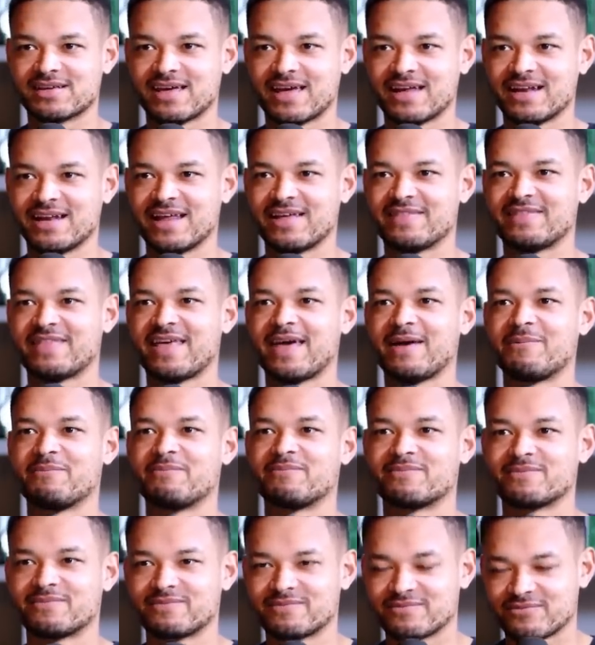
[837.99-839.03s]
and let
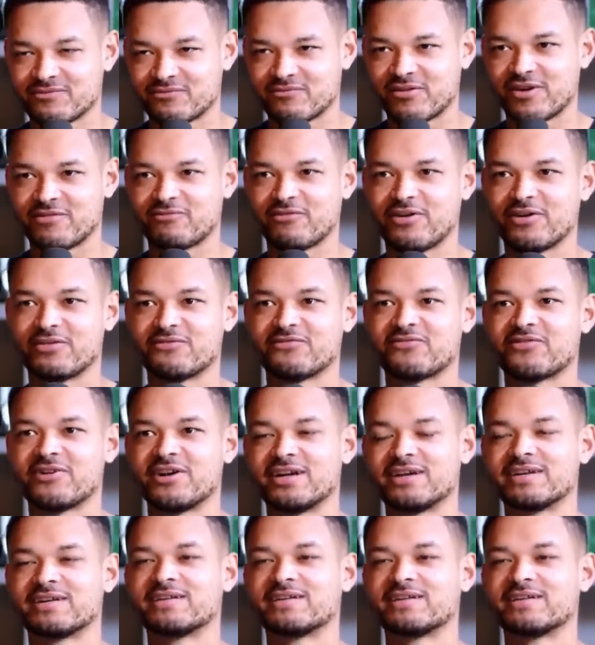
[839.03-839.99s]
them run free.